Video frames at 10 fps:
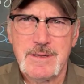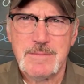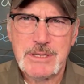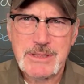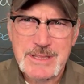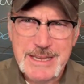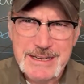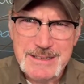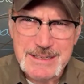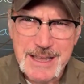But they
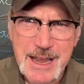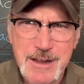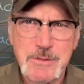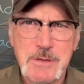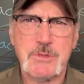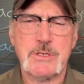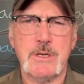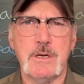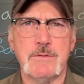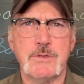allowed
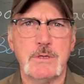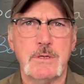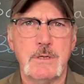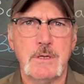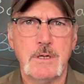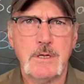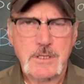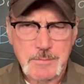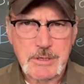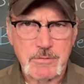themselves
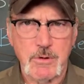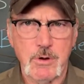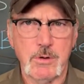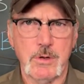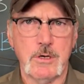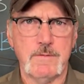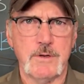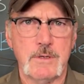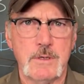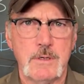to be rolled over